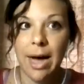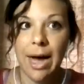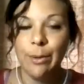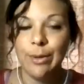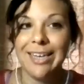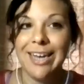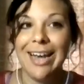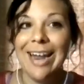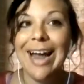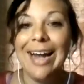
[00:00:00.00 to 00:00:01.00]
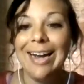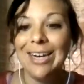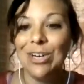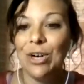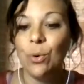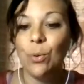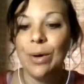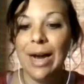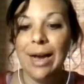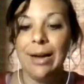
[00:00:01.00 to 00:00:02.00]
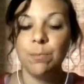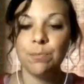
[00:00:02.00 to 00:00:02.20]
I was saying at night, when I